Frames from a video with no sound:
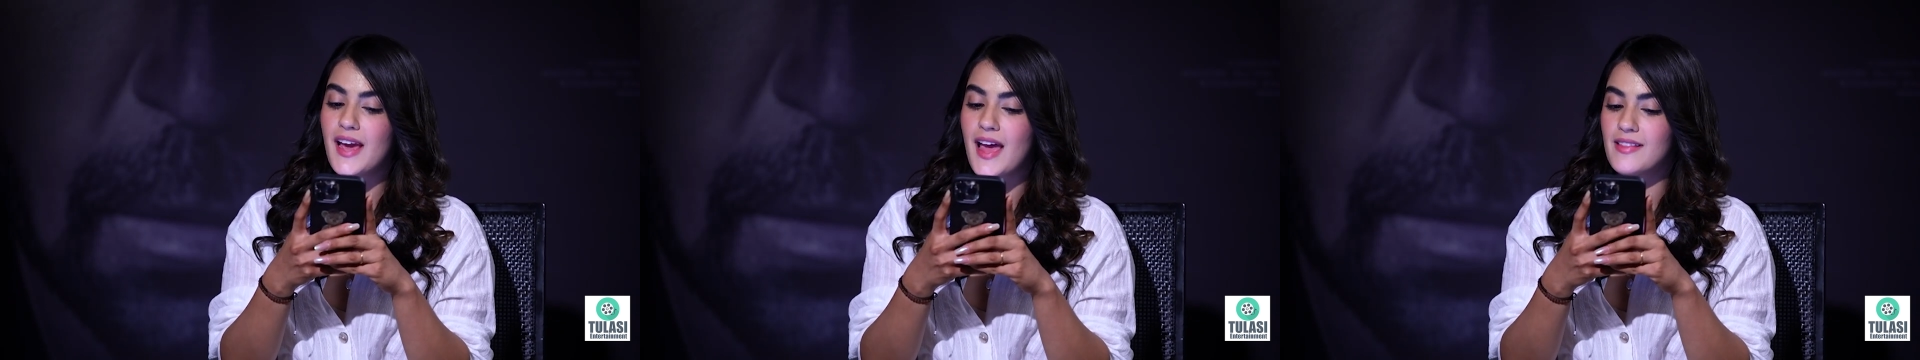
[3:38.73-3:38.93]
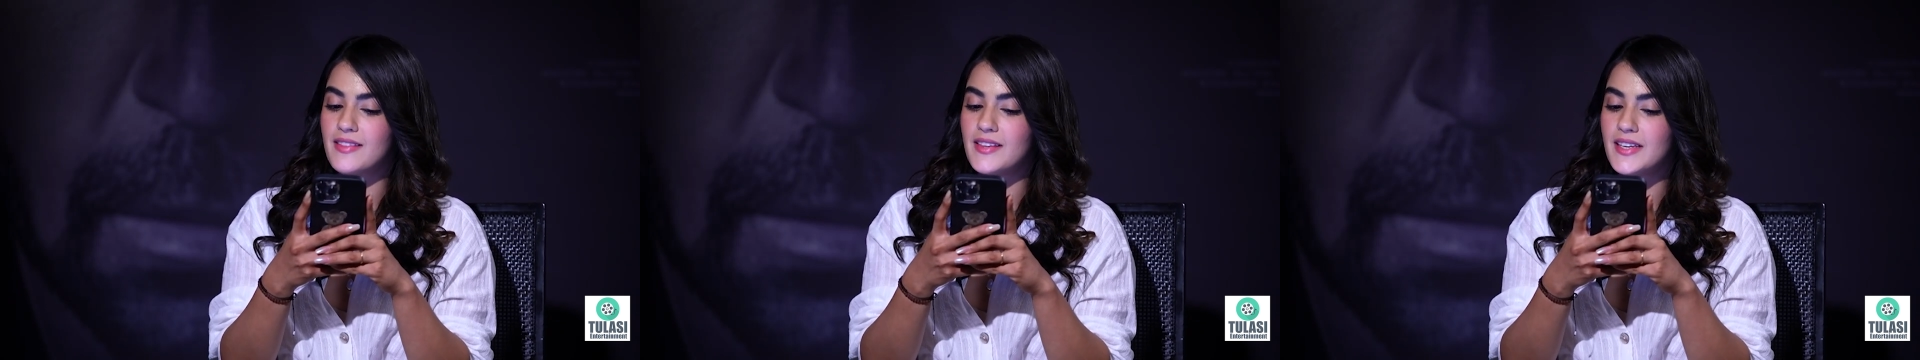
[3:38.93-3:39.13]

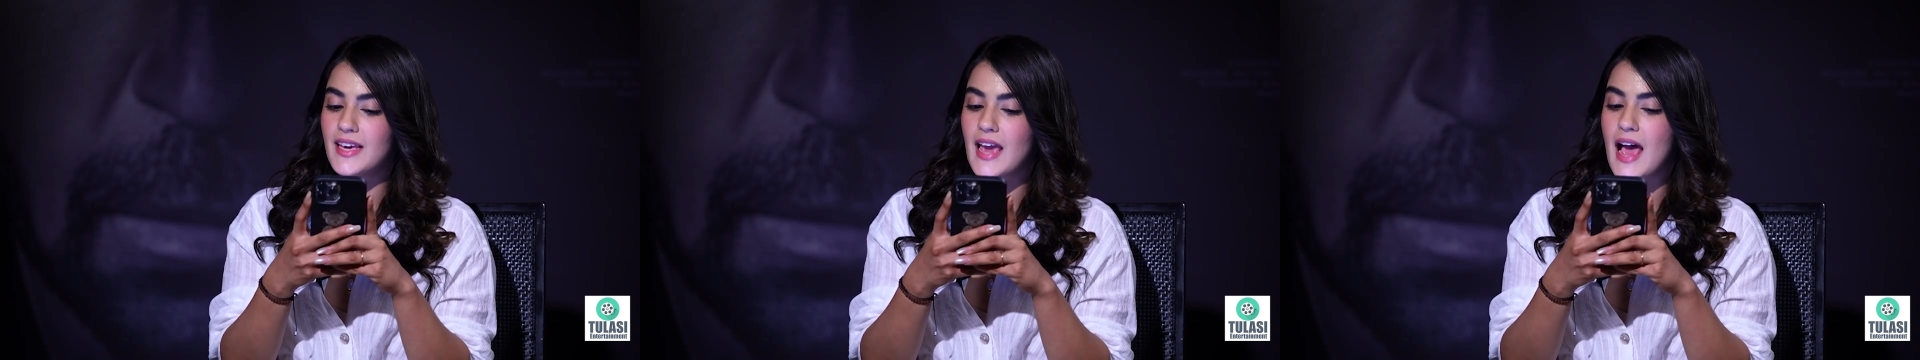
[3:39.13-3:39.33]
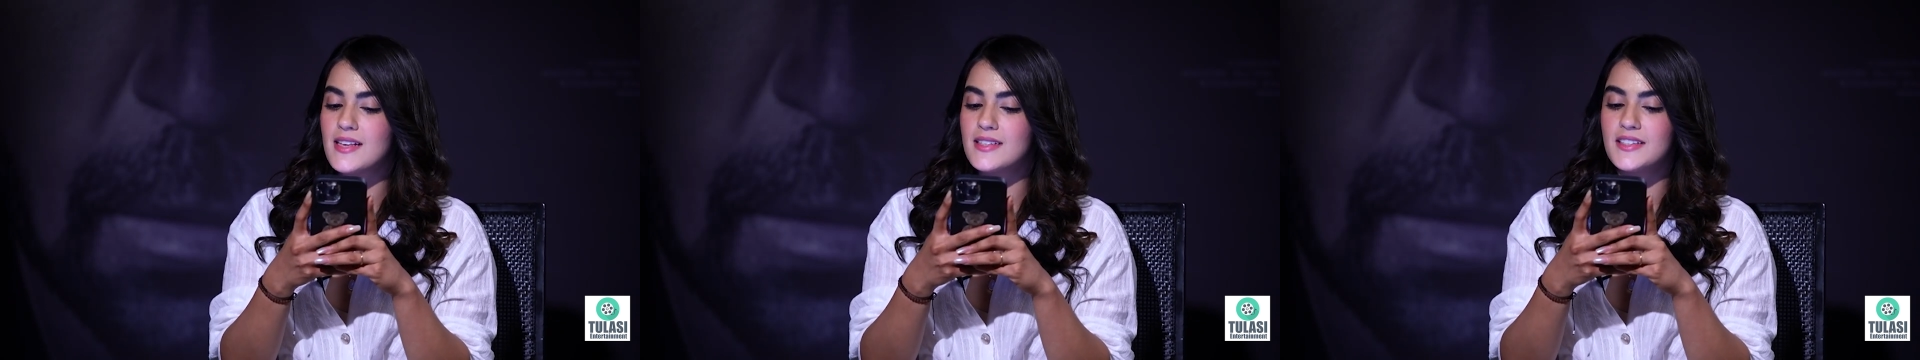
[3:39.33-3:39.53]

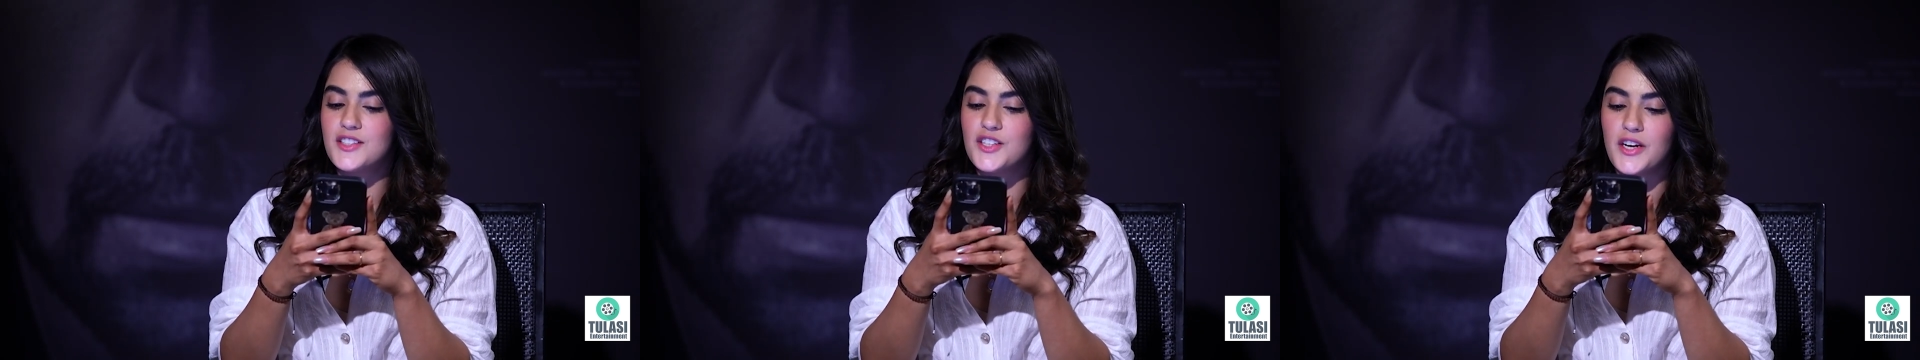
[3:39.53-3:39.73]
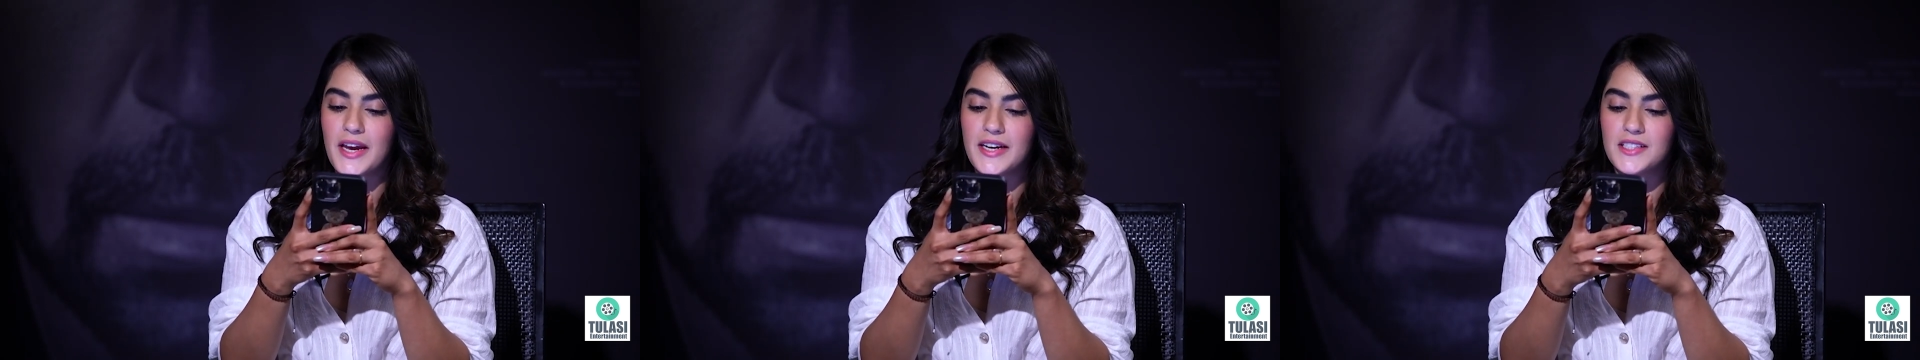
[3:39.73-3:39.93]
Antony as a
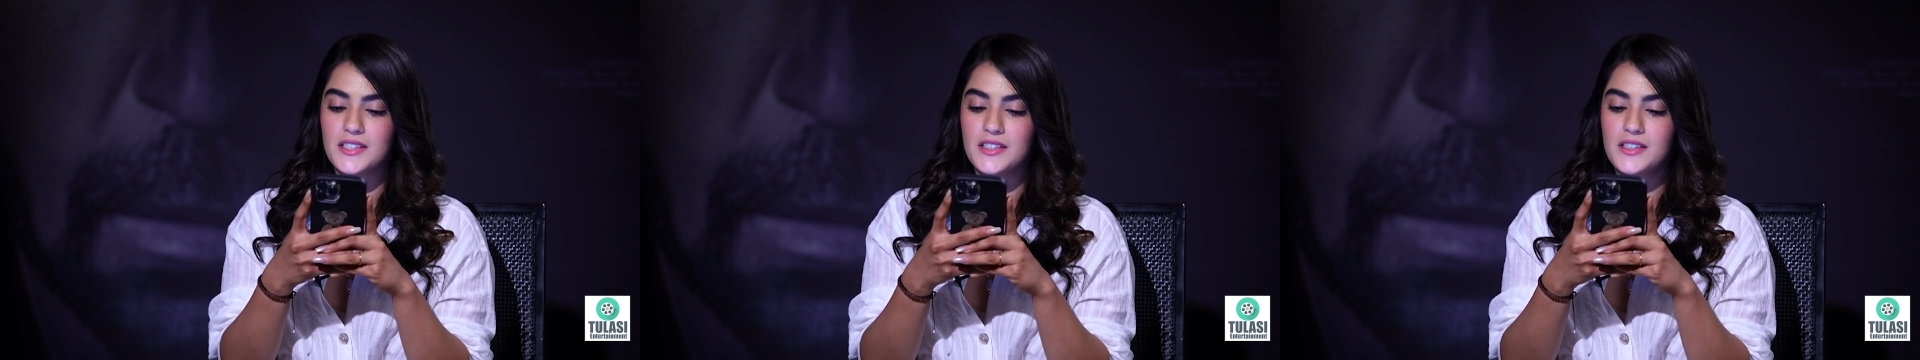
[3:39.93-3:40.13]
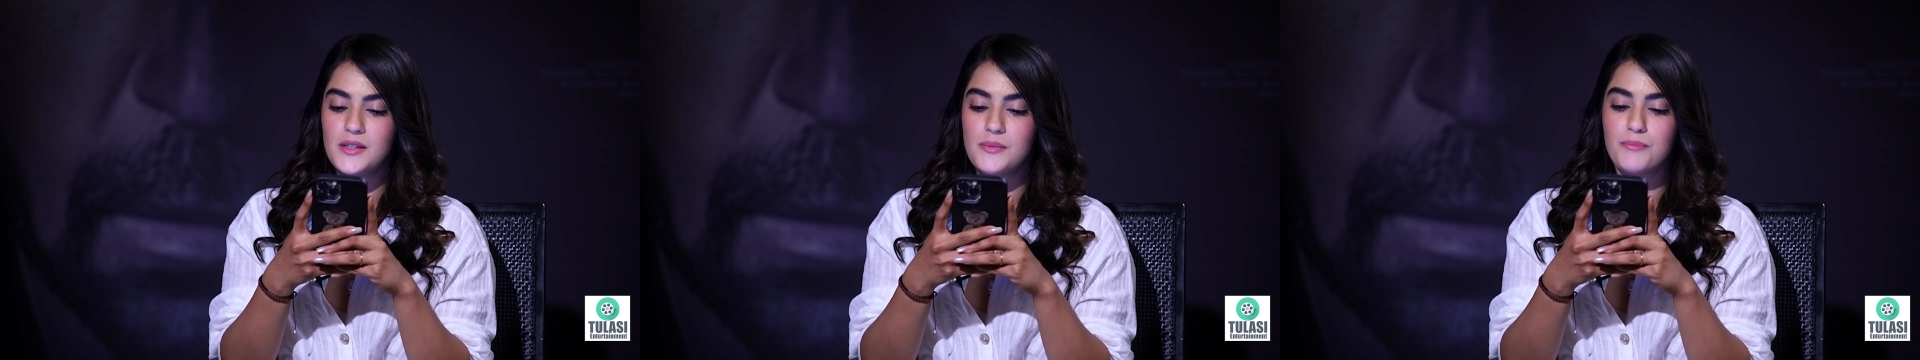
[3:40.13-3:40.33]
director,